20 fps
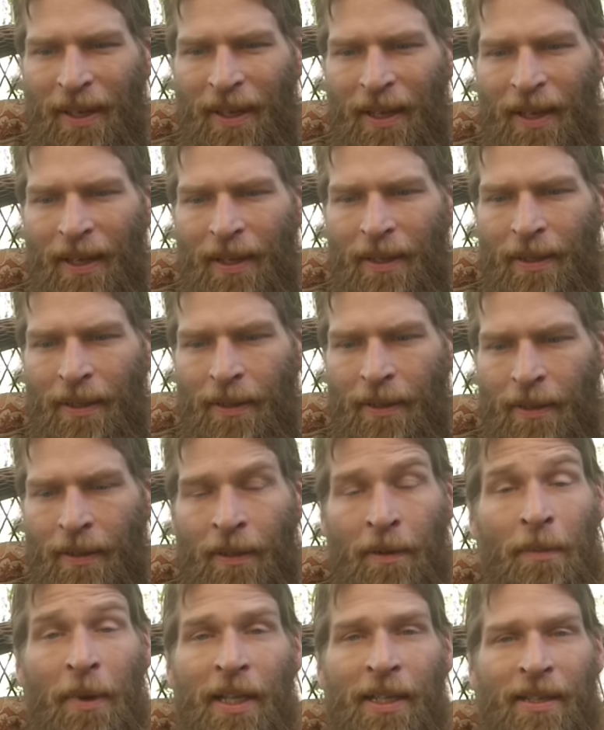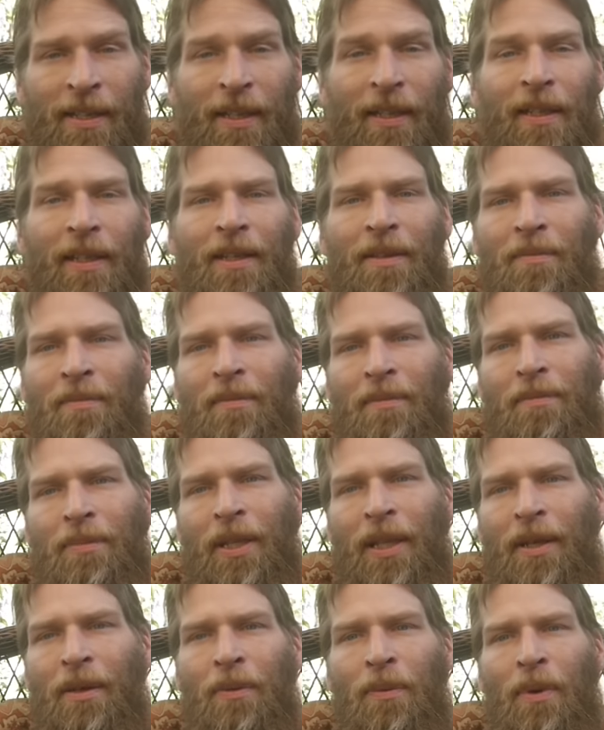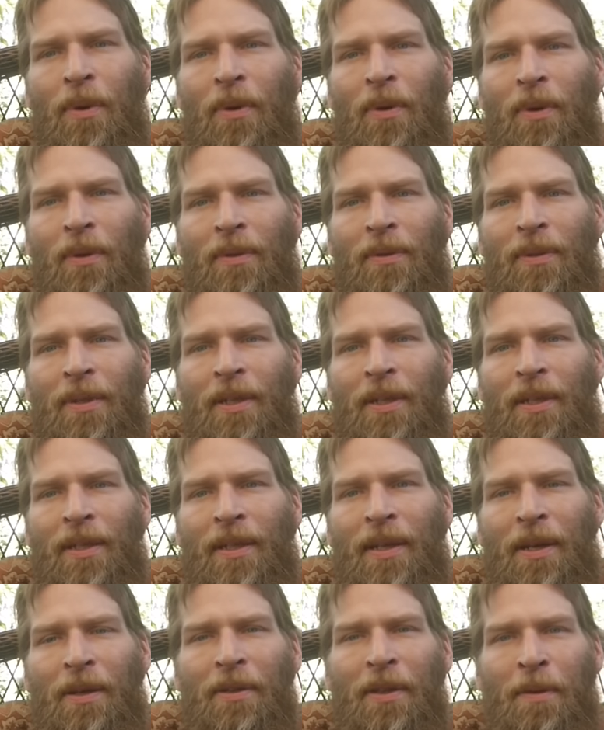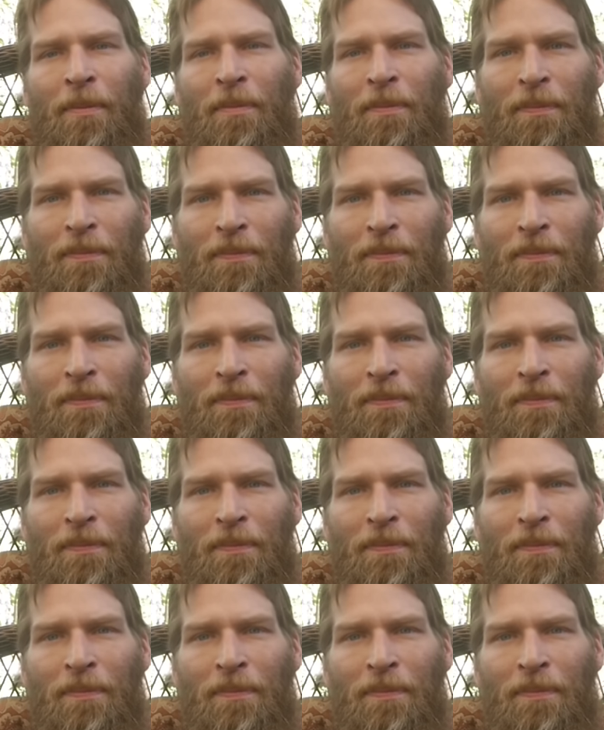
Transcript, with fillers: uh, the mycelium play a role and how they